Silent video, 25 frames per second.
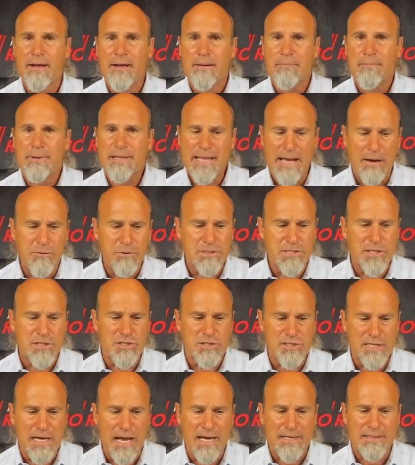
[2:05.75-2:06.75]
But that was a
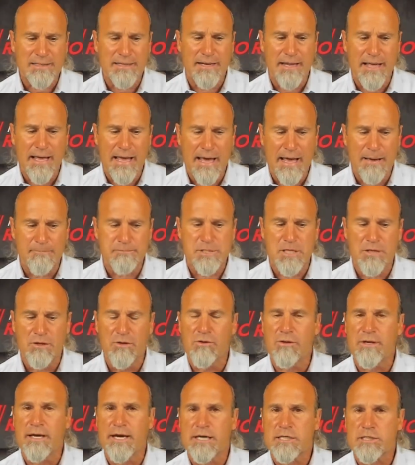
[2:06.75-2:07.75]
stock that
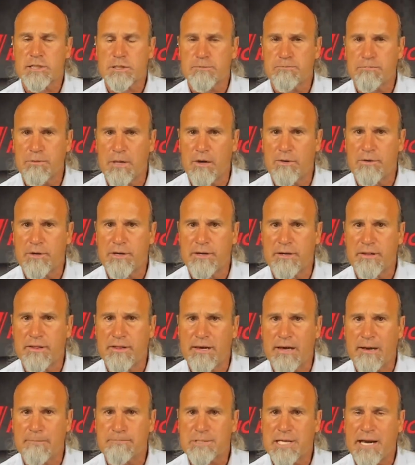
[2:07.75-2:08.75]
absolutely exploded to
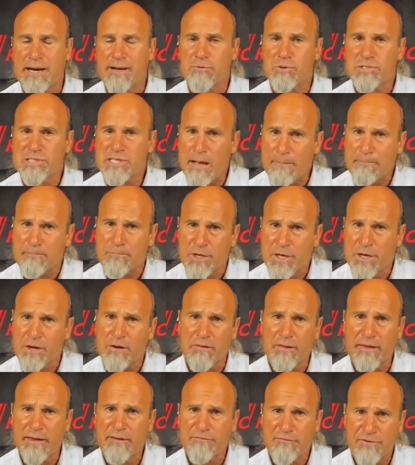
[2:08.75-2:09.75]
the upside. It was up
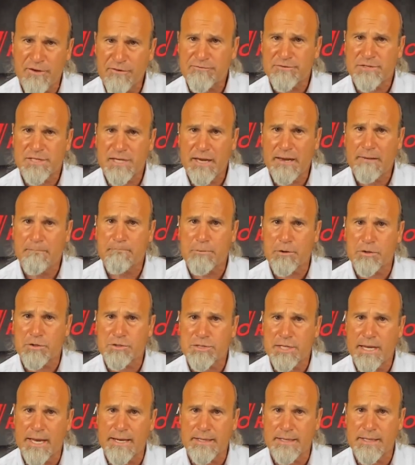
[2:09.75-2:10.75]
nearly
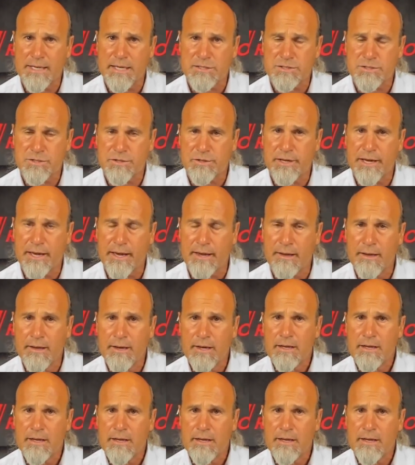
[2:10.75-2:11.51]
15% yesterday.